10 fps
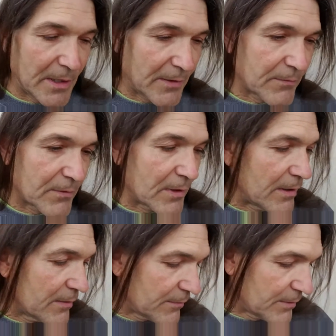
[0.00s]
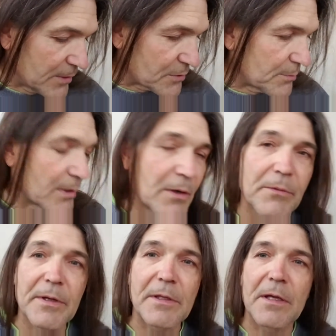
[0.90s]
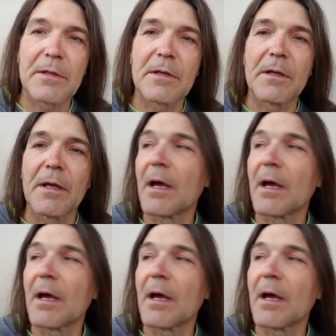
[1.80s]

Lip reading: after I finish bell ringing today.